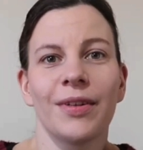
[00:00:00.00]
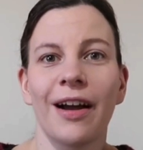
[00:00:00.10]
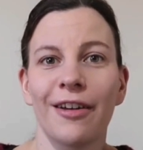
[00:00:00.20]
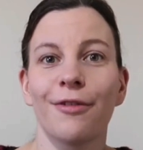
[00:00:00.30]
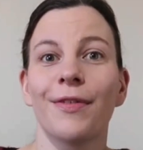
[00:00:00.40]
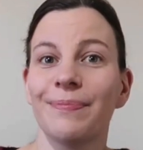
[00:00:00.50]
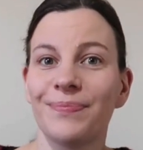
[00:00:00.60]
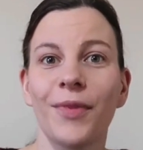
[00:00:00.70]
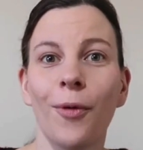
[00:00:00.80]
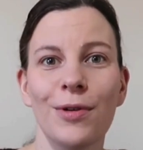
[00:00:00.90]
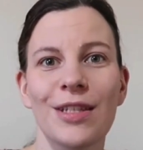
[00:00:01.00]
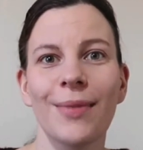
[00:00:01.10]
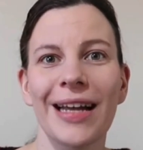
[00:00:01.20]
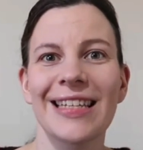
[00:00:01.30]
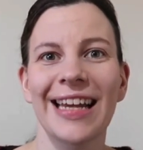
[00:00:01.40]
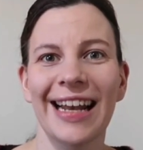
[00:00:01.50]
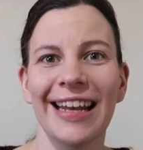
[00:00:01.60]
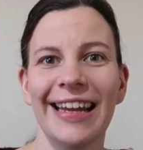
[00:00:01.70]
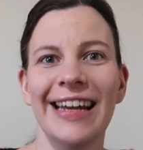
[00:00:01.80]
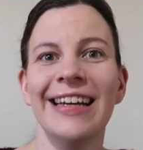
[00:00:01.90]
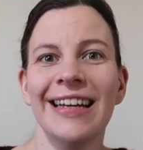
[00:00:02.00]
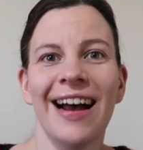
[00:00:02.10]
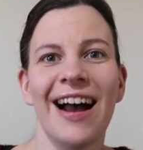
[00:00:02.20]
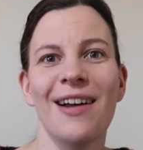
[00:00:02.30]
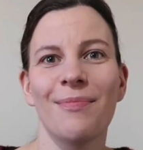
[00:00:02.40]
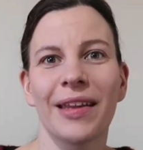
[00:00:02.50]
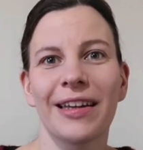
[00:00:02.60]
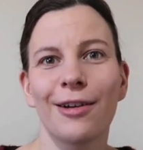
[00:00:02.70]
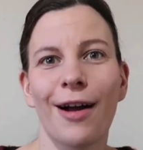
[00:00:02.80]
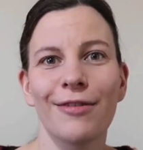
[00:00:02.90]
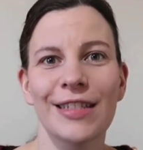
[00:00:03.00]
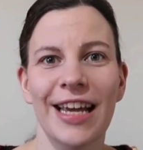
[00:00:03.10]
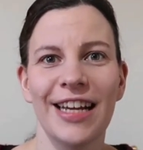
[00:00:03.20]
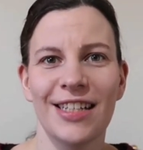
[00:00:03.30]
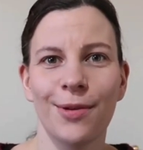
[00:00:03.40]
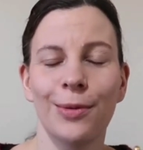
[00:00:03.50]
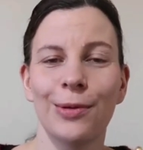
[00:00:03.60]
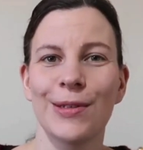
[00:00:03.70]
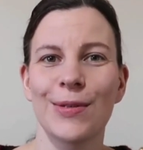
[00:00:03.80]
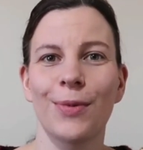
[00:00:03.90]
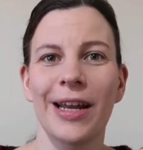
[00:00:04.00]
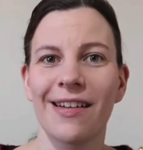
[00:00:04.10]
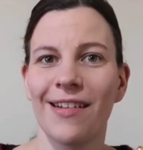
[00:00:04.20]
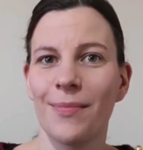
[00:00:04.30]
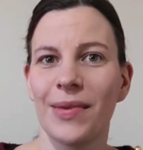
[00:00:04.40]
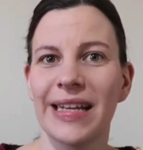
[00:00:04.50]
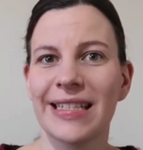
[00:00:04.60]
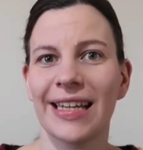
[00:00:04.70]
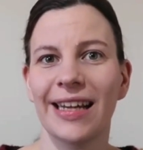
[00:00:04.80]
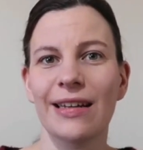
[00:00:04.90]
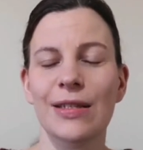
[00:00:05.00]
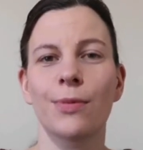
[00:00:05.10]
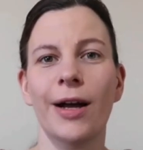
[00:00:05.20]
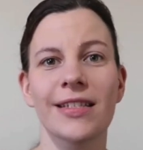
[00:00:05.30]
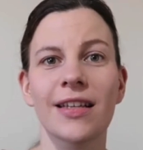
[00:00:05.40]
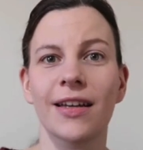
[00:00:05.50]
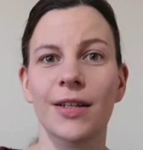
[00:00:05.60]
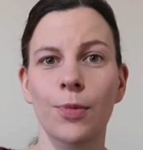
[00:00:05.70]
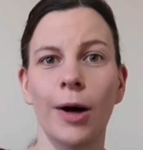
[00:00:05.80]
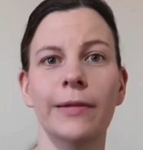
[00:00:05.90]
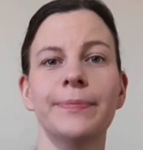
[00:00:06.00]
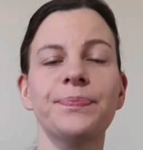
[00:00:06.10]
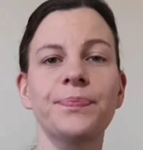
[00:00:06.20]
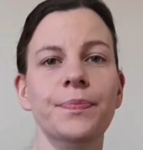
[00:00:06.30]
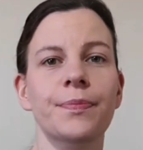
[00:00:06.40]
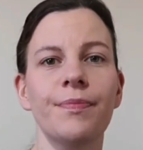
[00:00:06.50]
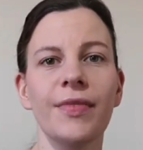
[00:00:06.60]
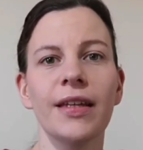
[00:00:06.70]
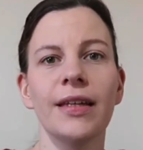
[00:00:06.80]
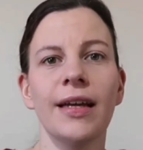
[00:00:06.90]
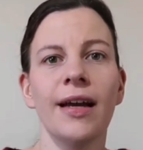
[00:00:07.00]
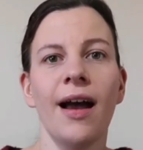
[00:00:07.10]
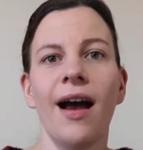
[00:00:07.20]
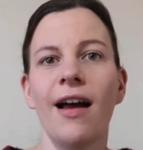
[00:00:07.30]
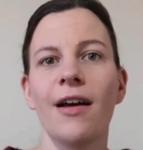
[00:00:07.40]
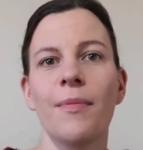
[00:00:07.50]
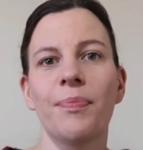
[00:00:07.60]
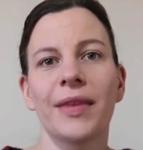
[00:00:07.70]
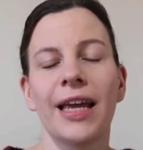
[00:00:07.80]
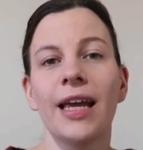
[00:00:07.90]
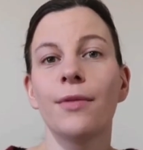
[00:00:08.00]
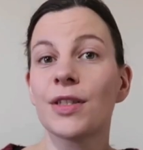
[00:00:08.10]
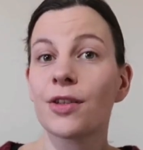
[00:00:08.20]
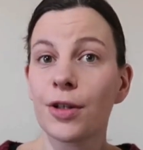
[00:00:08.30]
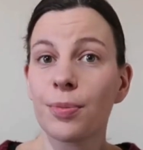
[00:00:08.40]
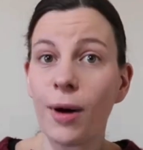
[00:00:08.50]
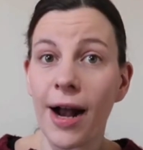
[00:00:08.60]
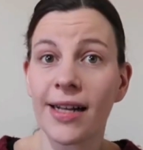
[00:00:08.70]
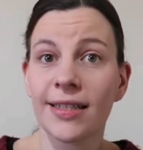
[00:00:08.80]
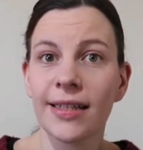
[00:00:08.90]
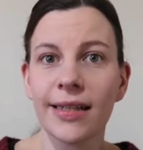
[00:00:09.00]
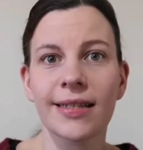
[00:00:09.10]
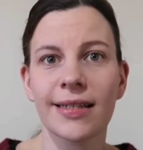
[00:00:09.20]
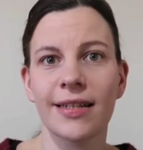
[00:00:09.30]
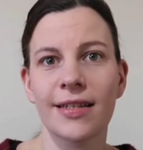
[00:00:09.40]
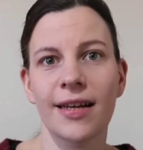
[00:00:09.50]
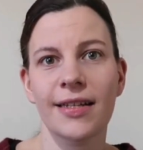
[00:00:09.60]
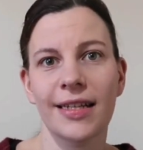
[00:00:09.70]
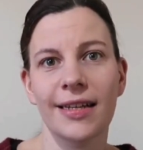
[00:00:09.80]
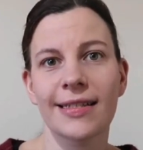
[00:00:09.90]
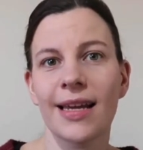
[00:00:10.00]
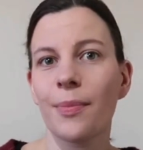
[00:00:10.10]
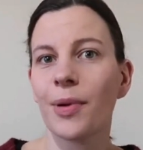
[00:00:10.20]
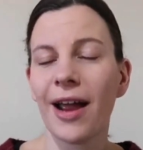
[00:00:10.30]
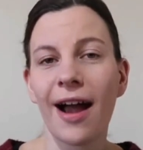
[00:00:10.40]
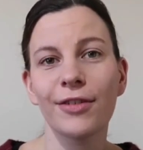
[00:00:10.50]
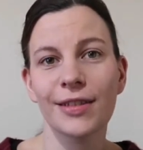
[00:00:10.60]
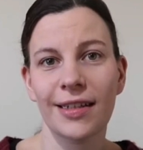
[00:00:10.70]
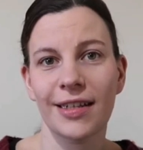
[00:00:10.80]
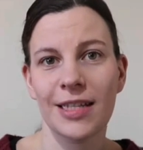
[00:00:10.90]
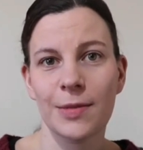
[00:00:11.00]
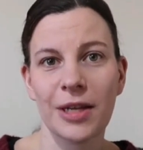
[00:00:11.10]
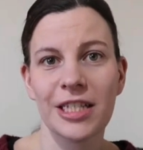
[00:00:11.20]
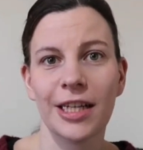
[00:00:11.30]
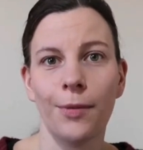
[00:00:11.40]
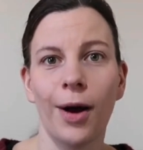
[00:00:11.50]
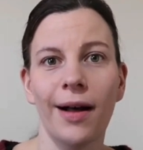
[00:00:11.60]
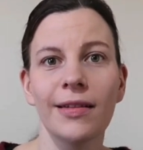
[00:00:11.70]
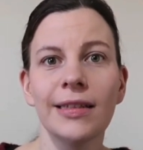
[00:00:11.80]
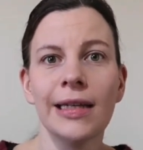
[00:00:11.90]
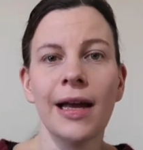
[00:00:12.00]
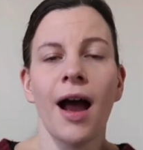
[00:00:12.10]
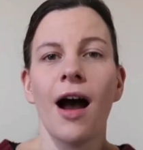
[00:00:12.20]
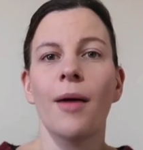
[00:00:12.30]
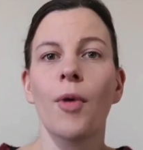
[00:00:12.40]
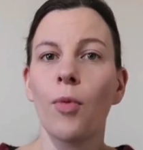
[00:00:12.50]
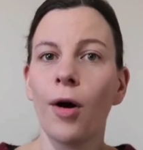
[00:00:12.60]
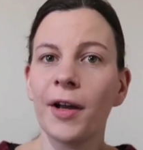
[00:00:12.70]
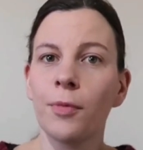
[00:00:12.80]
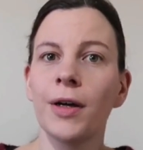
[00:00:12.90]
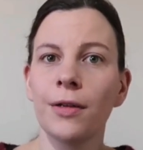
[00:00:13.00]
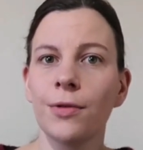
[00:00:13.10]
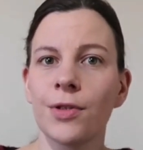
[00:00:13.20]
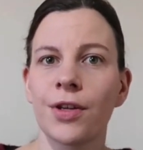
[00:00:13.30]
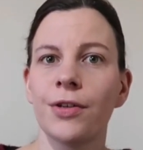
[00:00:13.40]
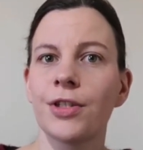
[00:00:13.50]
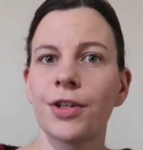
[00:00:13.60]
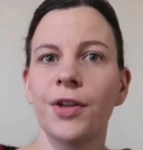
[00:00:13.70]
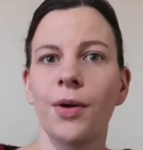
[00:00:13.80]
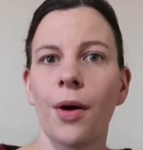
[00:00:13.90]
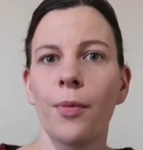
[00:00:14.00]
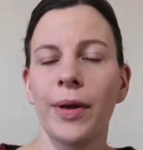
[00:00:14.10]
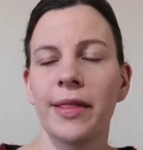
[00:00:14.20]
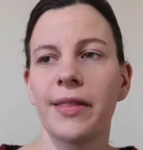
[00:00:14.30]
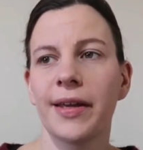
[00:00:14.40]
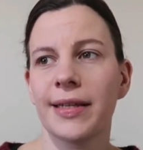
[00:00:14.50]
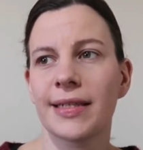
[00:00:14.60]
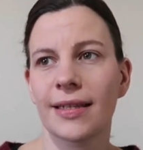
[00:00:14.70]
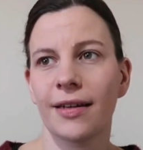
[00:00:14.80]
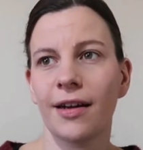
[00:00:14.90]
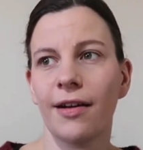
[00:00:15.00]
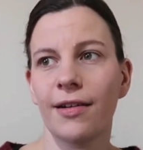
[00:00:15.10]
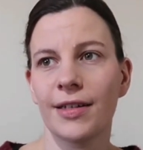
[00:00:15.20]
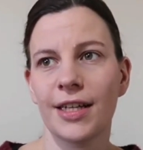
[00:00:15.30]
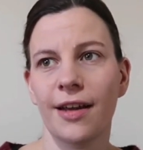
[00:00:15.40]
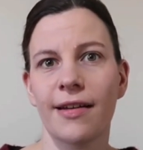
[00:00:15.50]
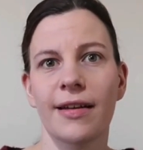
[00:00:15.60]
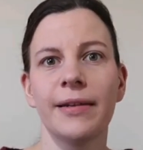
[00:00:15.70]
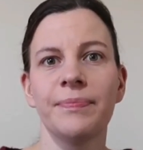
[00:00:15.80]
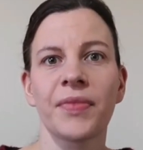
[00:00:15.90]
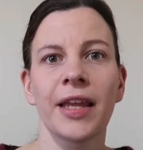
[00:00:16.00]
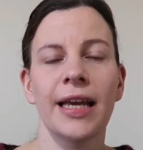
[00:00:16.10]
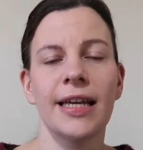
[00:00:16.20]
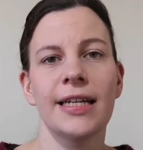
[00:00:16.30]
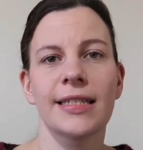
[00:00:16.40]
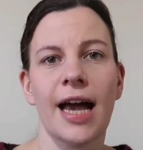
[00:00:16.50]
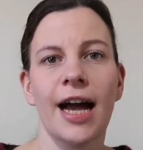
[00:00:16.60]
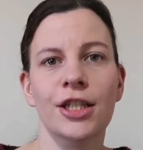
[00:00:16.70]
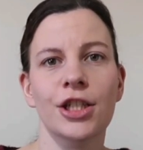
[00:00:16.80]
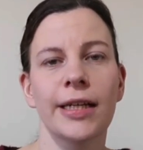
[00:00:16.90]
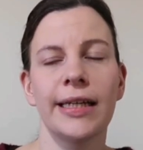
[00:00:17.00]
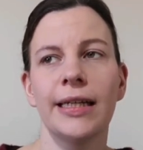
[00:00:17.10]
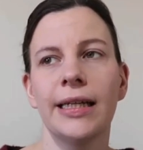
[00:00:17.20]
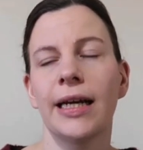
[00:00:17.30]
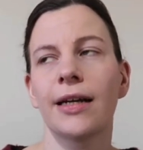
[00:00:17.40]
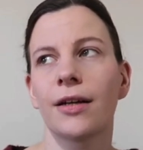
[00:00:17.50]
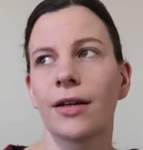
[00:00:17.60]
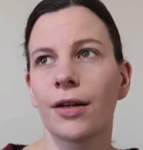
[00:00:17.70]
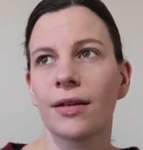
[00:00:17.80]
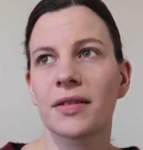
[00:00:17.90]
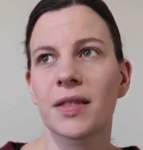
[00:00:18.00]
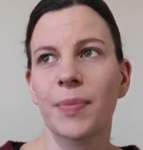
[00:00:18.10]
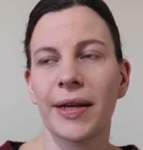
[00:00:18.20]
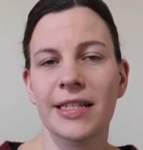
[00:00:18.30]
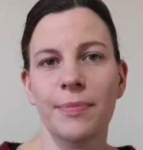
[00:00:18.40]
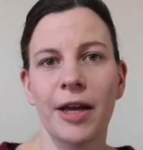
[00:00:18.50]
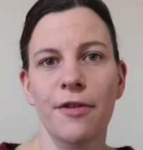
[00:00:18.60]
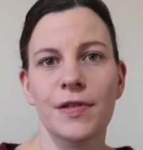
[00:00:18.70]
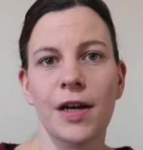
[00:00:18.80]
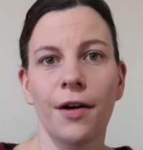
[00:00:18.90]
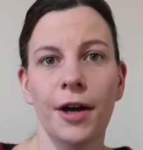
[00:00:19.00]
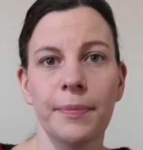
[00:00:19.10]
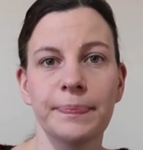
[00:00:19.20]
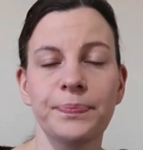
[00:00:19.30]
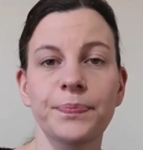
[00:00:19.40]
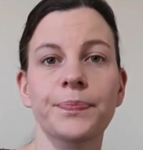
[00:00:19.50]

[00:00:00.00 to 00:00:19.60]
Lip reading: kind of automatically gravitate towards when I'm knitting a sweater as well. It was good practice inserting a zip. I haven't done it especially well. What I will also do with this cardigan is actually spend a bit of time